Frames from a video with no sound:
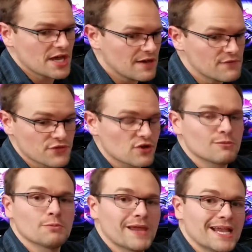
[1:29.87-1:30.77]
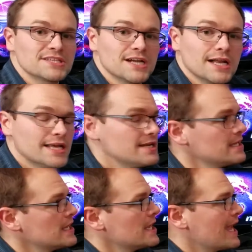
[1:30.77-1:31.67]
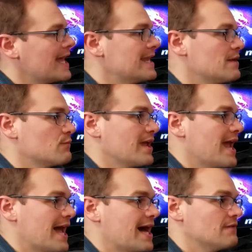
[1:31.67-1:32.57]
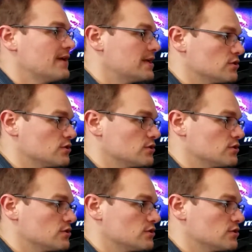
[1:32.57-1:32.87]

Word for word: of thermal paste on it. And then we have an